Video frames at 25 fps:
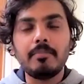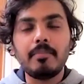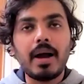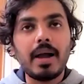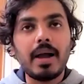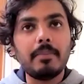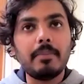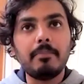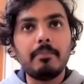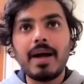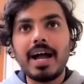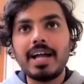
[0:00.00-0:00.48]

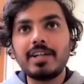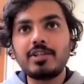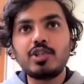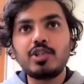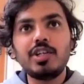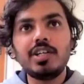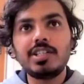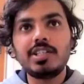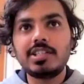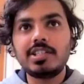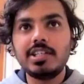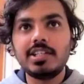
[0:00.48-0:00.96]
my
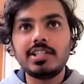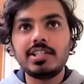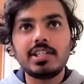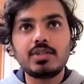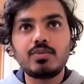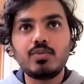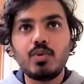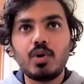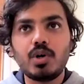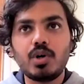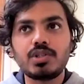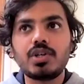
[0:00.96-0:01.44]
bachelor's
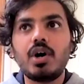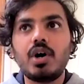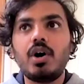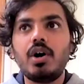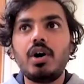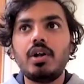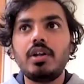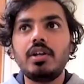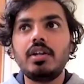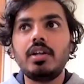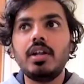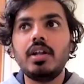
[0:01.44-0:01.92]
thesis was
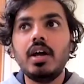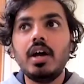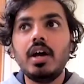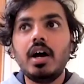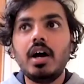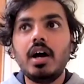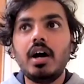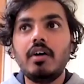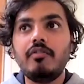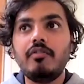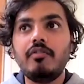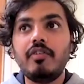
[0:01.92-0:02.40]
on
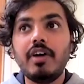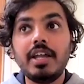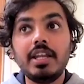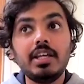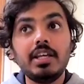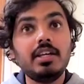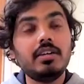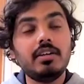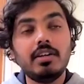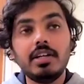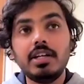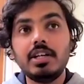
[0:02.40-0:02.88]
a
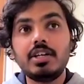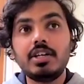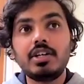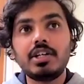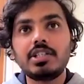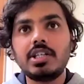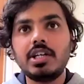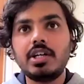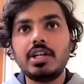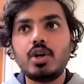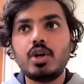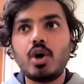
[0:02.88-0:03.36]
very
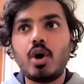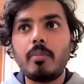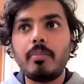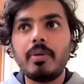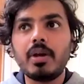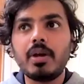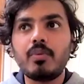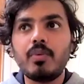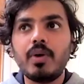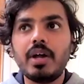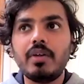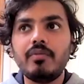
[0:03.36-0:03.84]
interesting
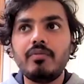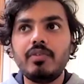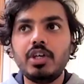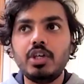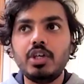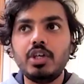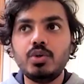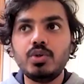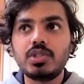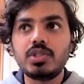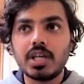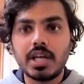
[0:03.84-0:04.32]
topic where we
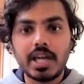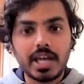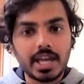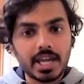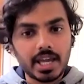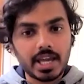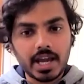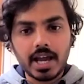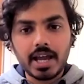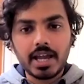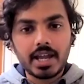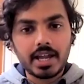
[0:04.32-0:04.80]
use
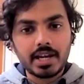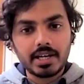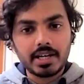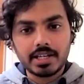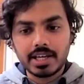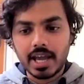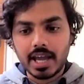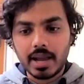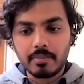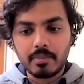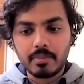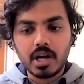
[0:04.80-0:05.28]
AI
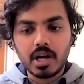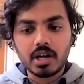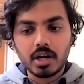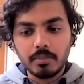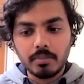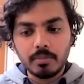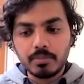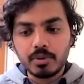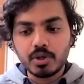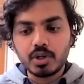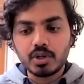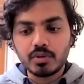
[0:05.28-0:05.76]
and
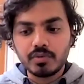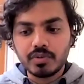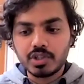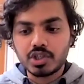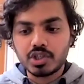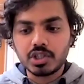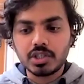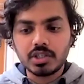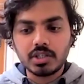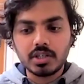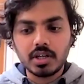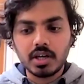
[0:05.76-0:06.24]
computer
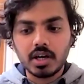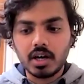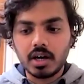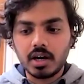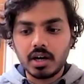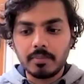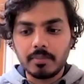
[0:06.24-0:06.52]
vision